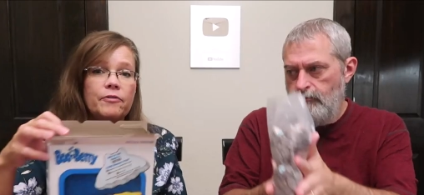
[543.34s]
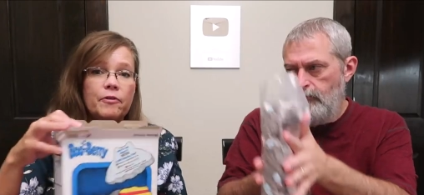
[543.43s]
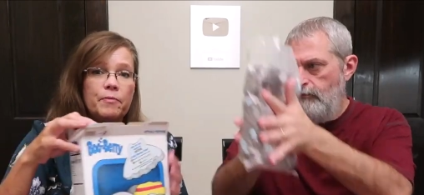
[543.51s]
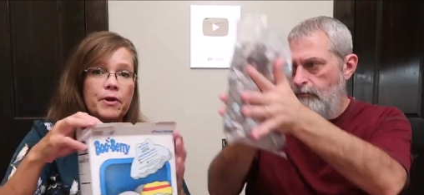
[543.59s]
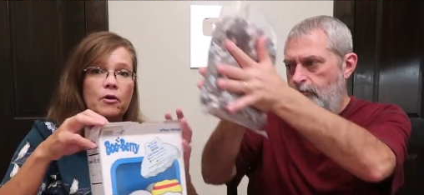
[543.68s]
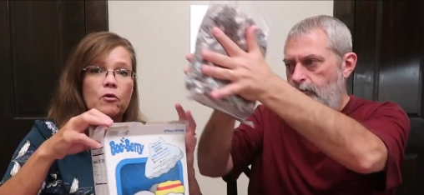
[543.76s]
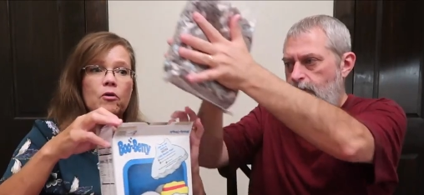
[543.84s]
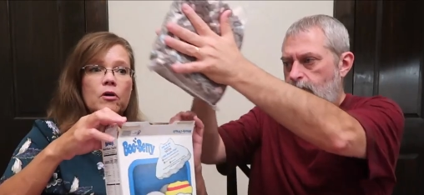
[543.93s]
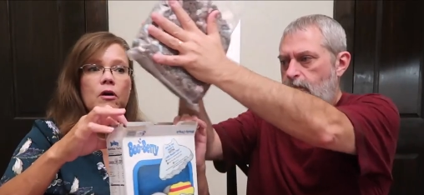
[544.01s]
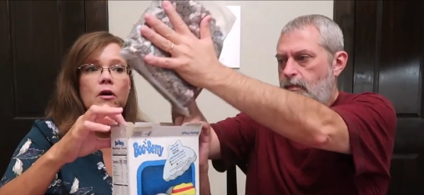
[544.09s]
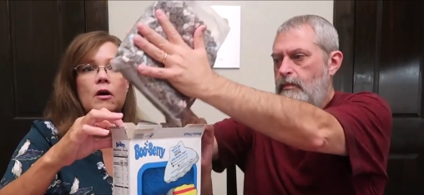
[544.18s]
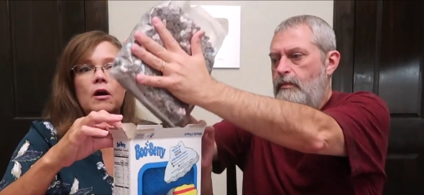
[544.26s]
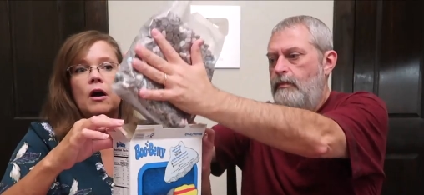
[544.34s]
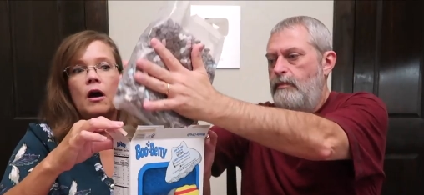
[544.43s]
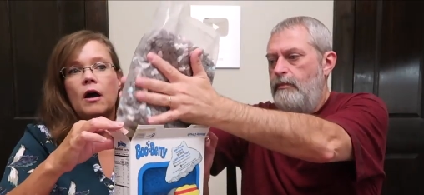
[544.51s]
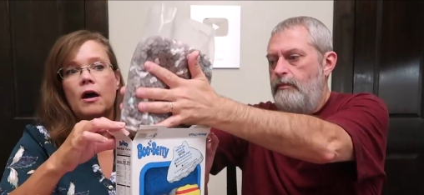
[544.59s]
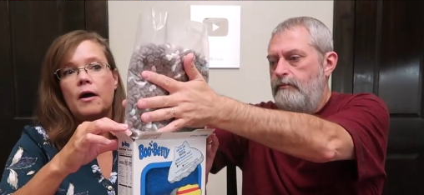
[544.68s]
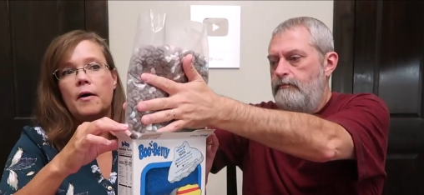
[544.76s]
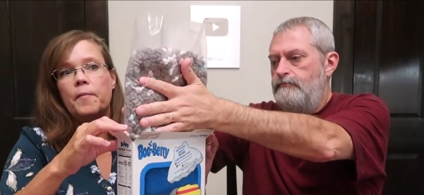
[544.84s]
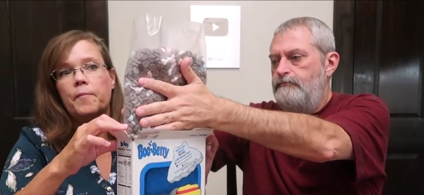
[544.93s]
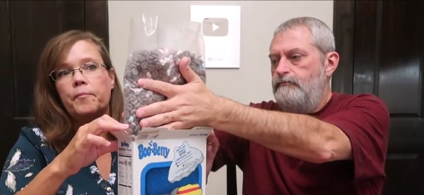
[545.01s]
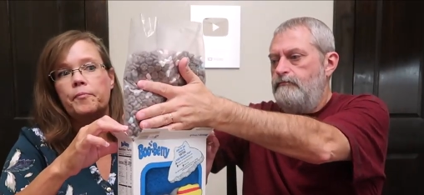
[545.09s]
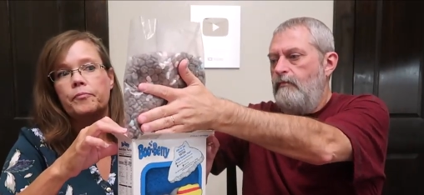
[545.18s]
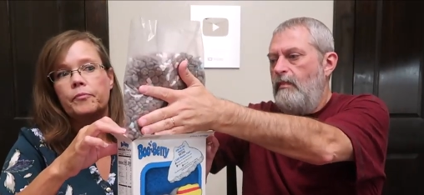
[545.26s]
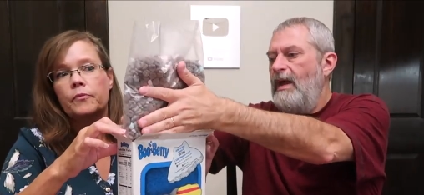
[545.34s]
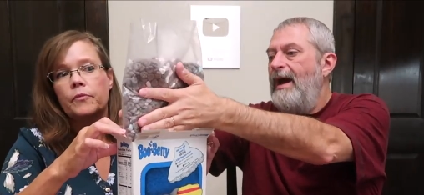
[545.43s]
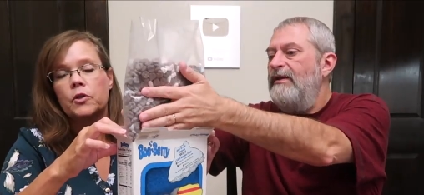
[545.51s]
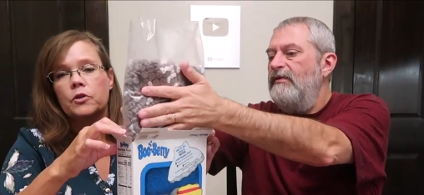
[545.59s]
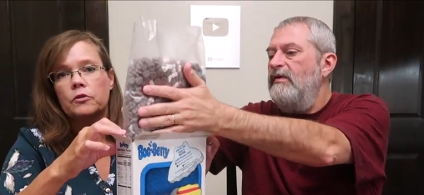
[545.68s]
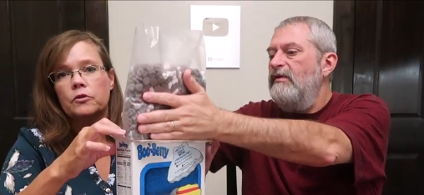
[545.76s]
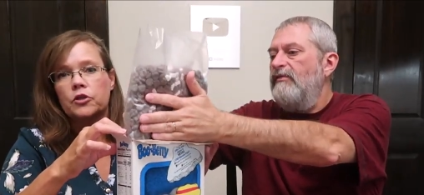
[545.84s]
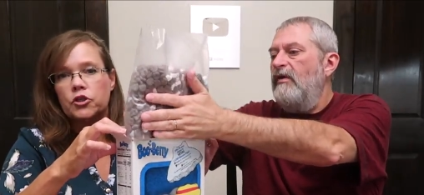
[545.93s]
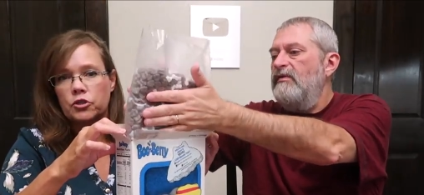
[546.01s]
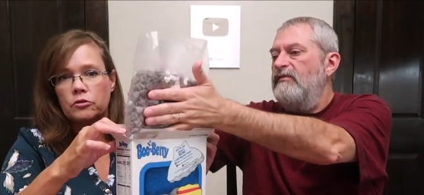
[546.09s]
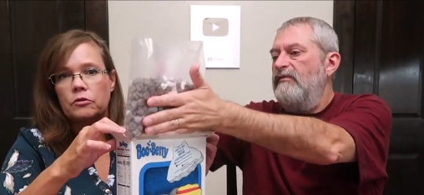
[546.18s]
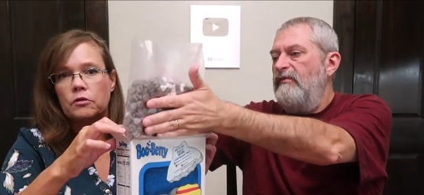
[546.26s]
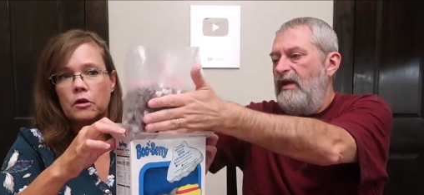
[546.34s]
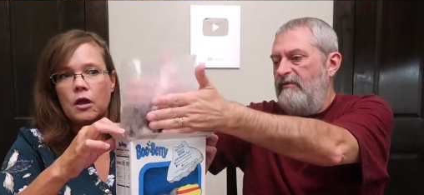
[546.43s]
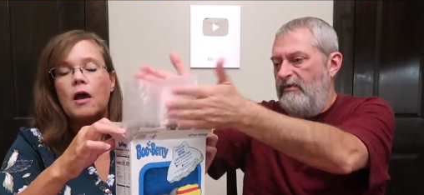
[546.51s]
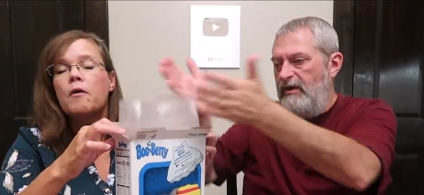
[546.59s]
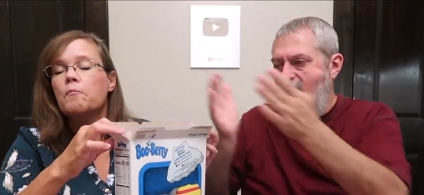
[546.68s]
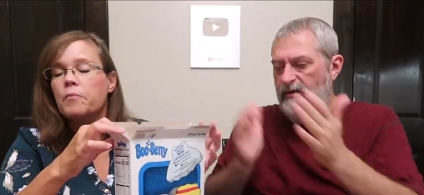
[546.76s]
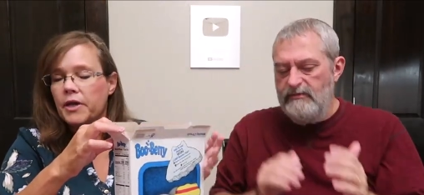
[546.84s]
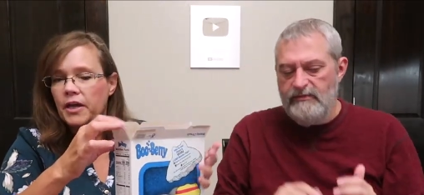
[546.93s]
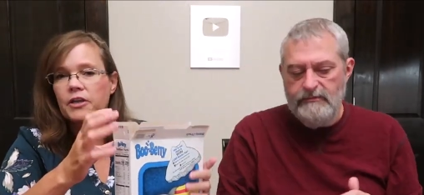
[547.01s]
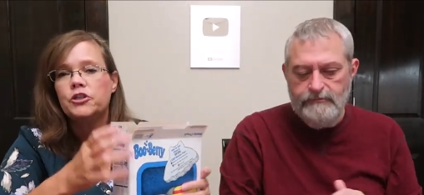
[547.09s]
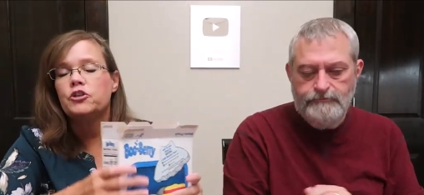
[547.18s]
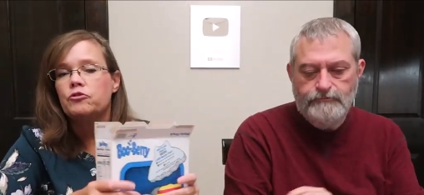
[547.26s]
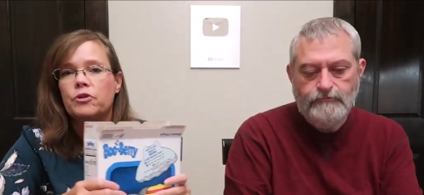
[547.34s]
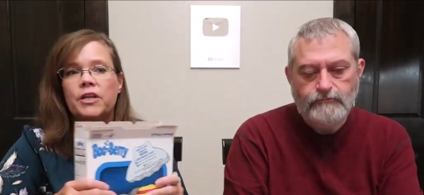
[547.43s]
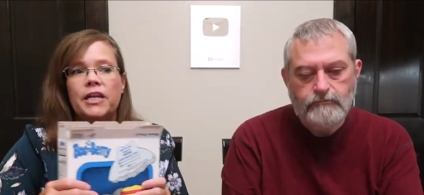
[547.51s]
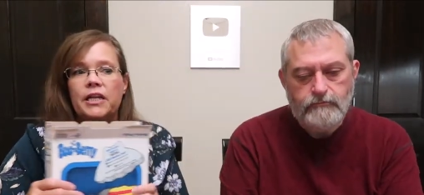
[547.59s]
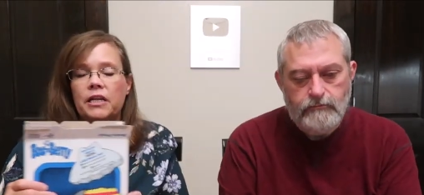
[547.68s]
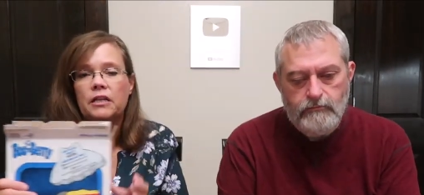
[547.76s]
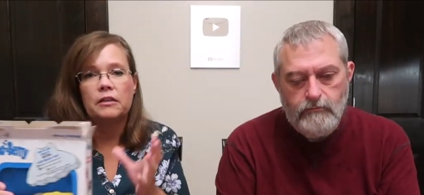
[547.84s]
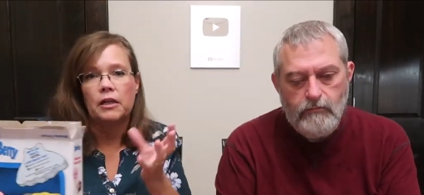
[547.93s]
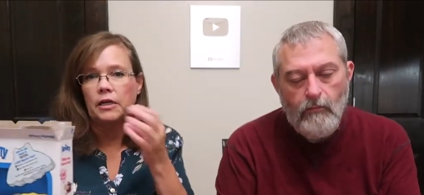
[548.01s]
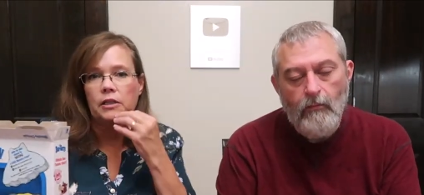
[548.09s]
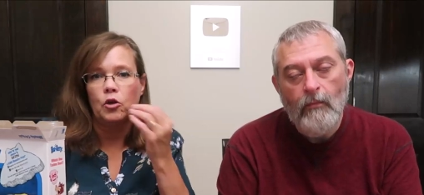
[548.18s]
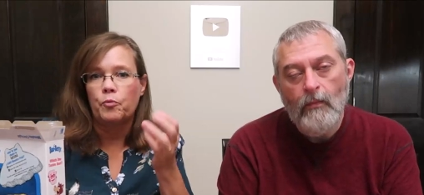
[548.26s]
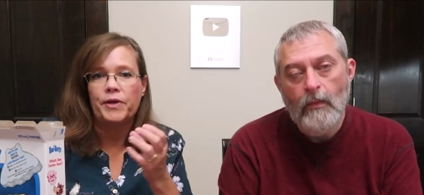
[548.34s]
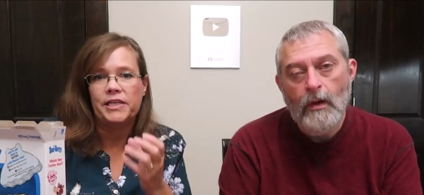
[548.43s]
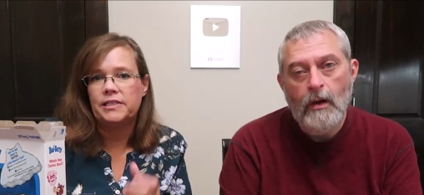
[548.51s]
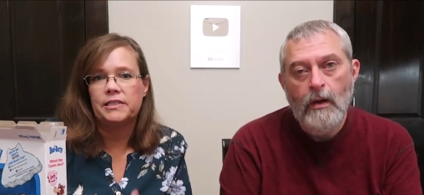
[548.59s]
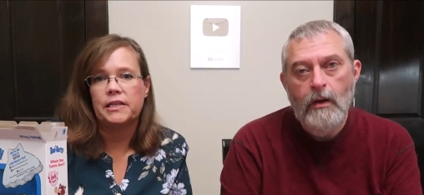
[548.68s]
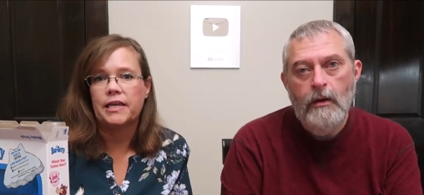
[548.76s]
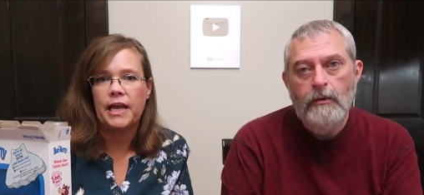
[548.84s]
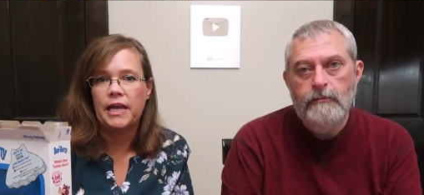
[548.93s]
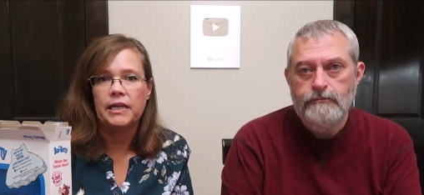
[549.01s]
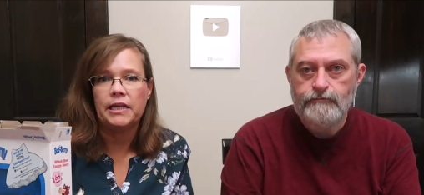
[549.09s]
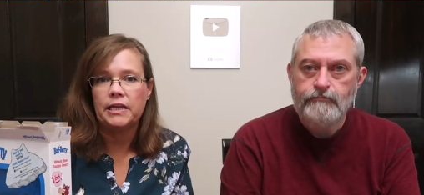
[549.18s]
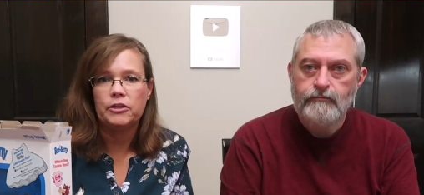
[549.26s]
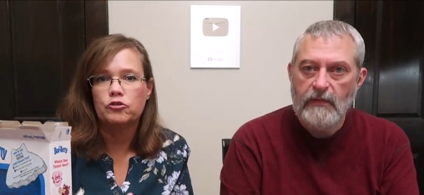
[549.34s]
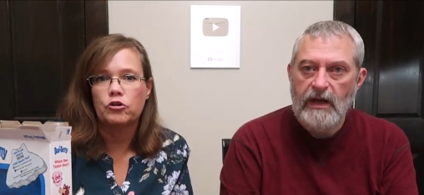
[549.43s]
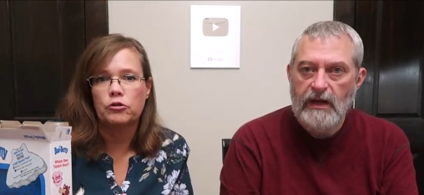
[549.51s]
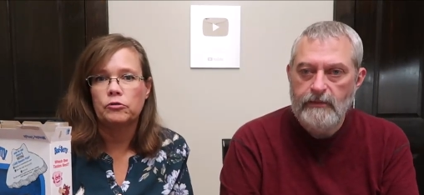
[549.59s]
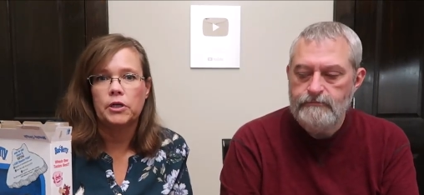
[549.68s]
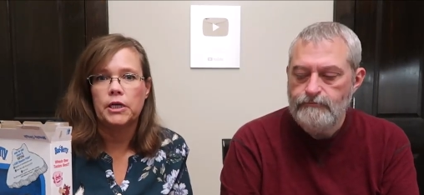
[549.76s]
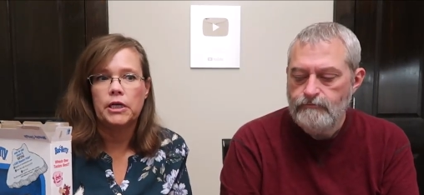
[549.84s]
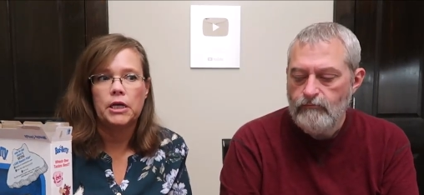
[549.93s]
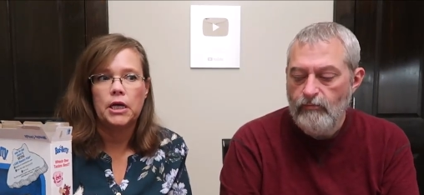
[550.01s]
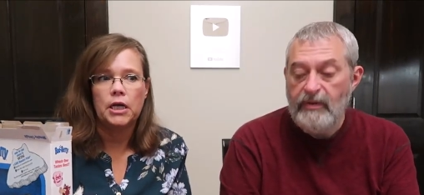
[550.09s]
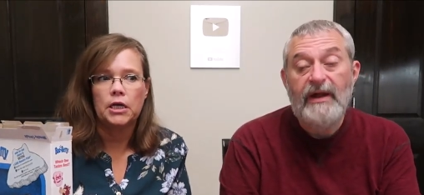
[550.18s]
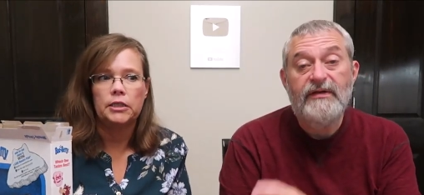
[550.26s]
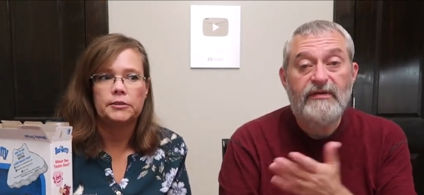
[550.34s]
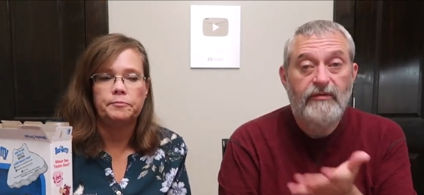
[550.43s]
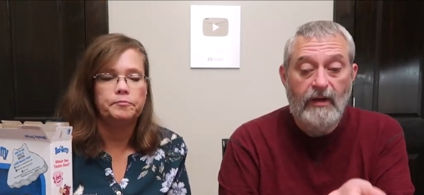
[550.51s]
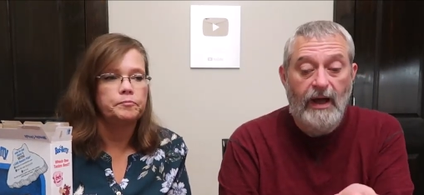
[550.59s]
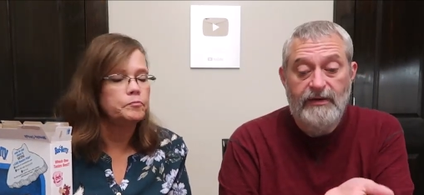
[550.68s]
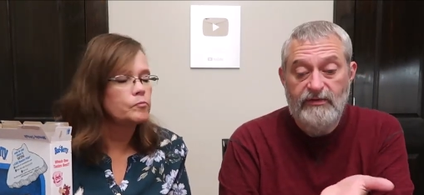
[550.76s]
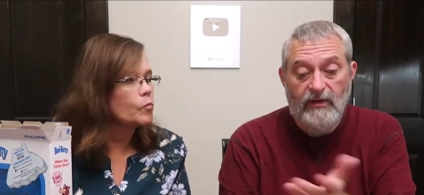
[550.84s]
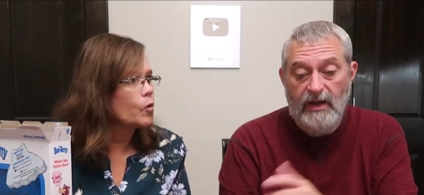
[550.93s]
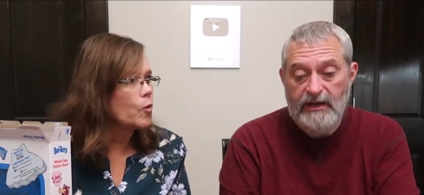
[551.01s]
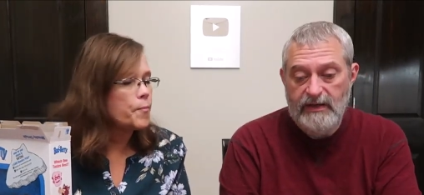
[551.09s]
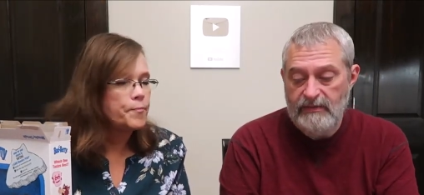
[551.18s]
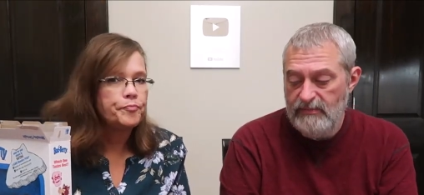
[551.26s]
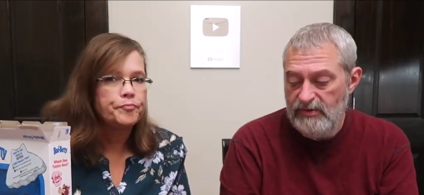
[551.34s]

Speaker 1: of the milk. Um, I
Speaker 2: did as far as flavor.
Speaker 1: Because you could eat it like little pieces of candy, truly.
Speaker 2: Yeah. But I do I do like it in